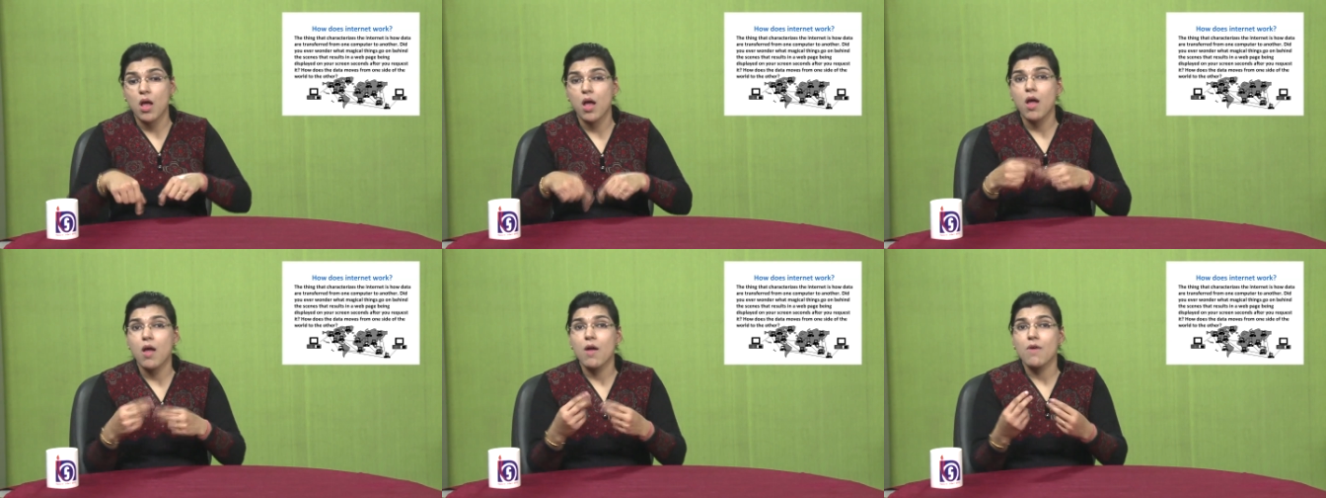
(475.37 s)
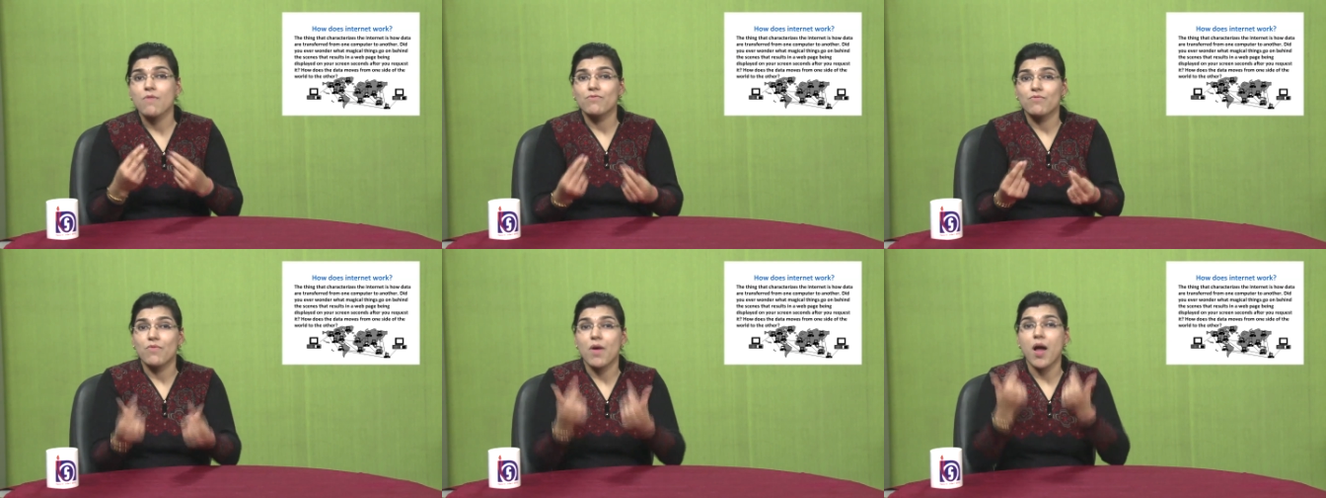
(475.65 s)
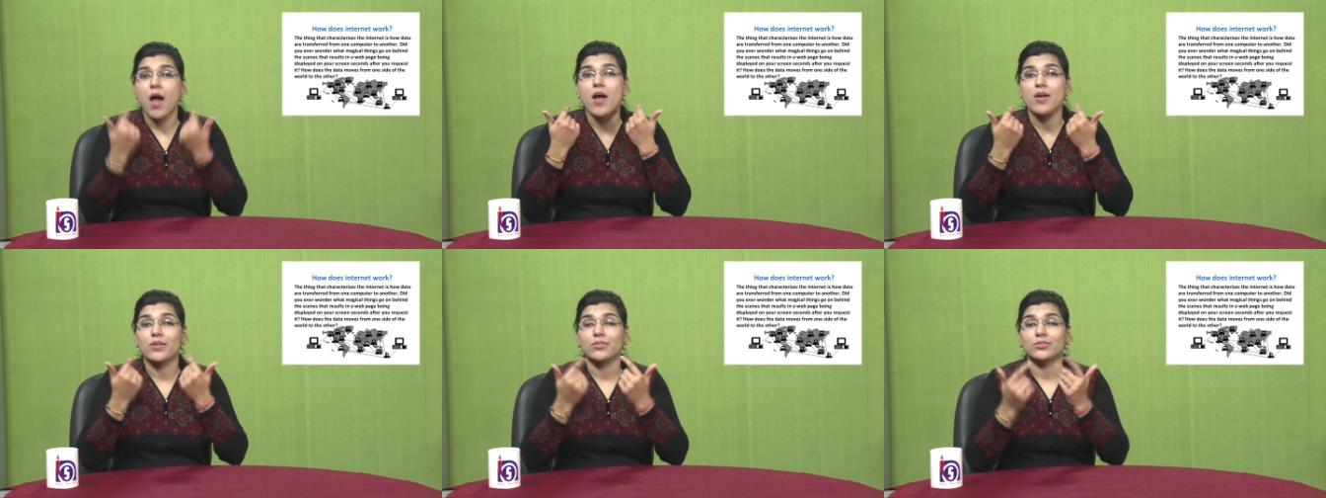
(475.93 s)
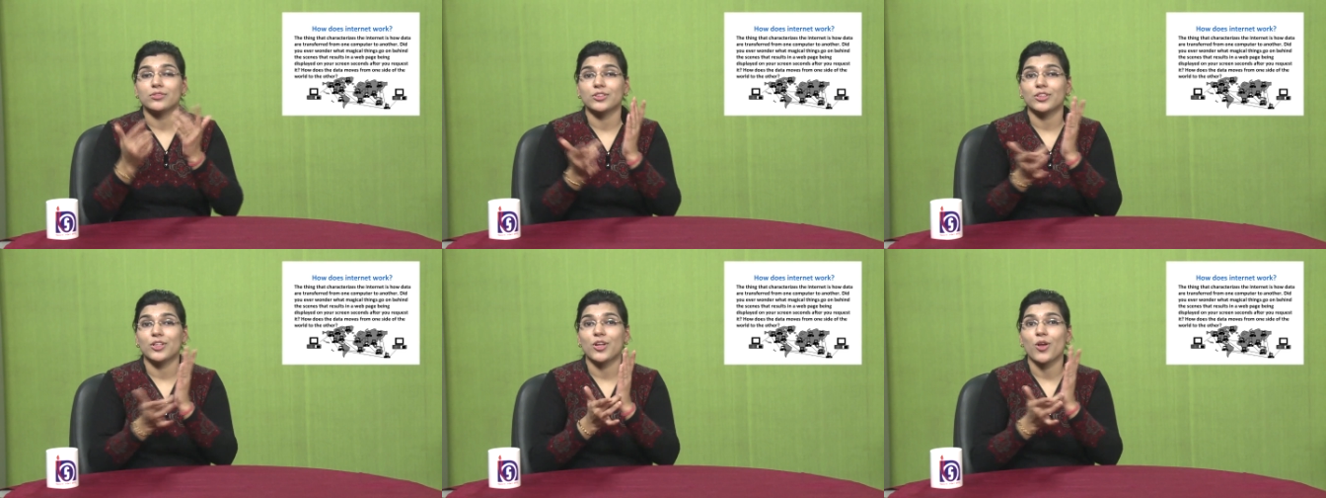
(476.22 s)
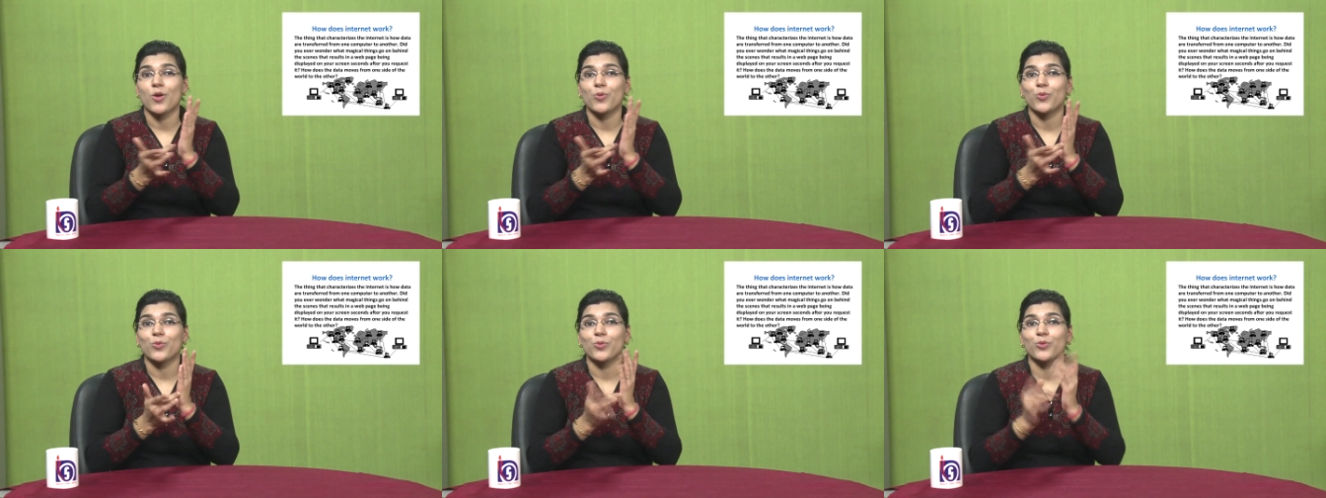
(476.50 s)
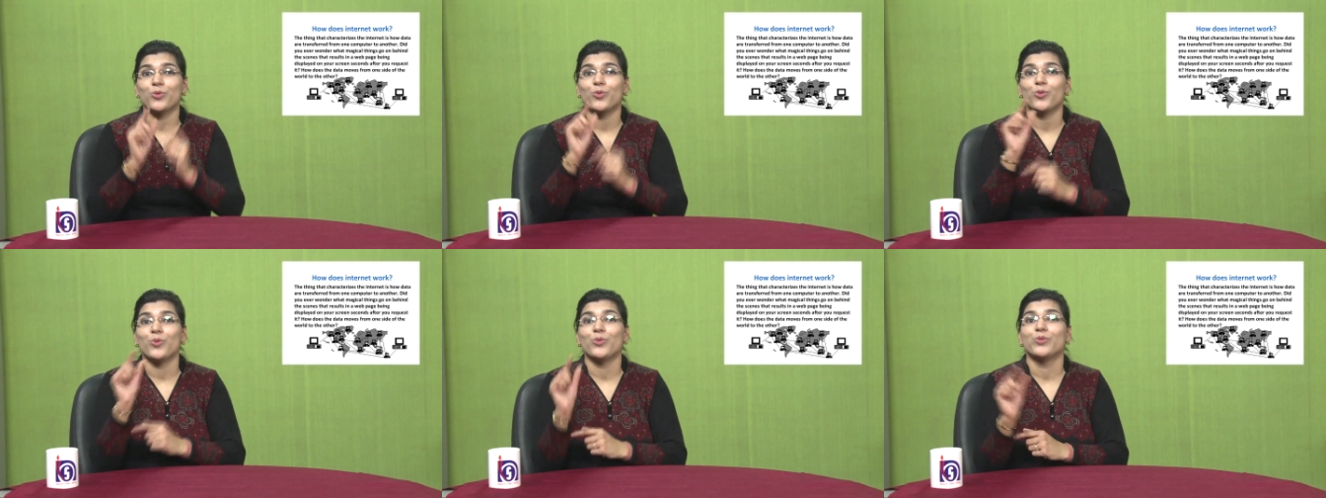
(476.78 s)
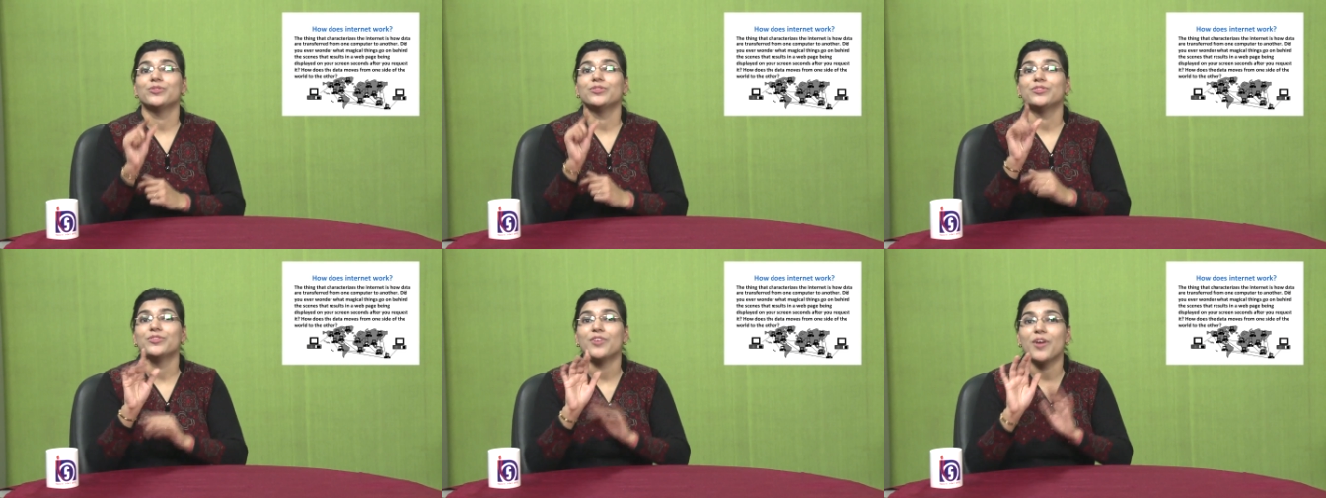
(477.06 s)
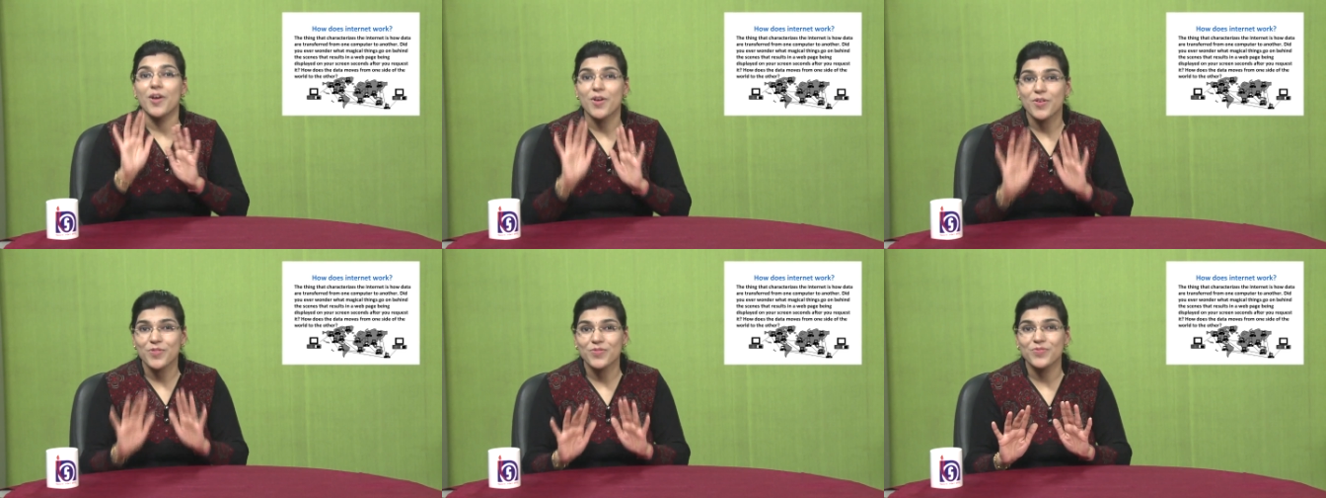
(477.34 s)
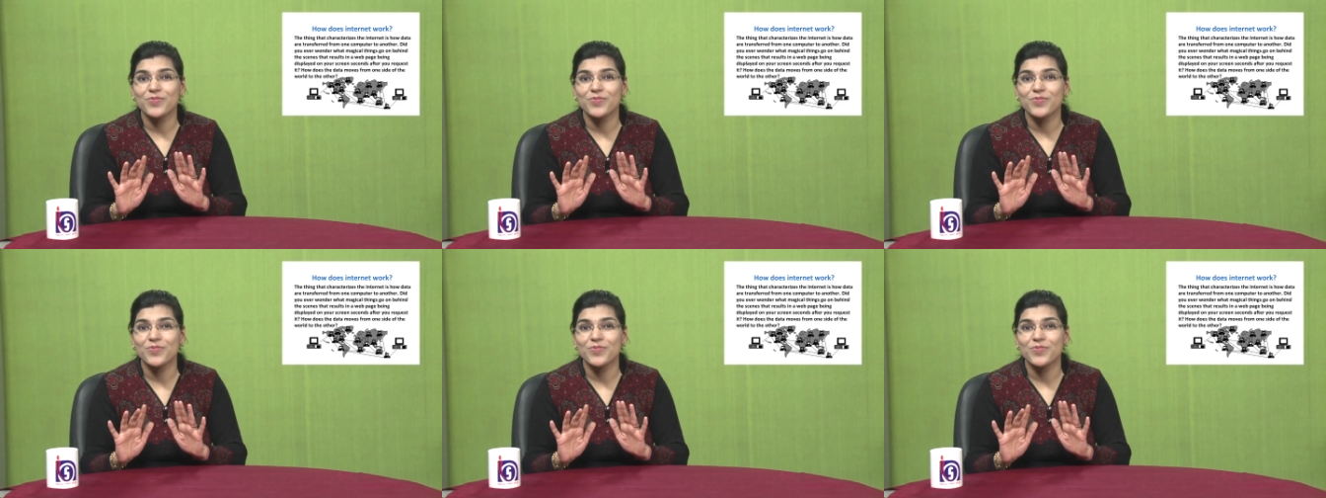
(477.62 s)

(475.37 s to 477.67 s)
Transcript: We used to send the post, used to reach